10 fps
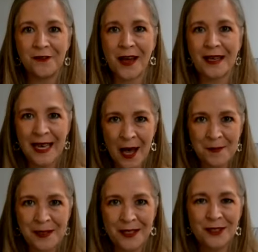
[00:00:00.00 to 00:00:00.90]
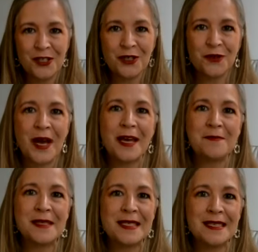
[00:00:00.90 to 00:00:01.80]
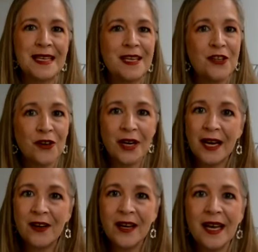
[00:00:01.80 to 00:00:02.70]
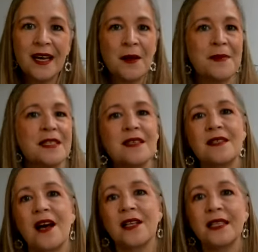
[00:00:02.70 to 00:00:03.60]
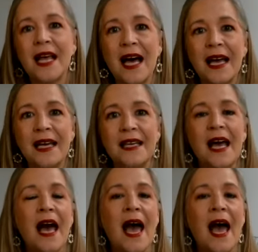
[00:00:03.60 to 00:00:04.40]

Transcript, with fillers: effect happen to a business in your area, a business online,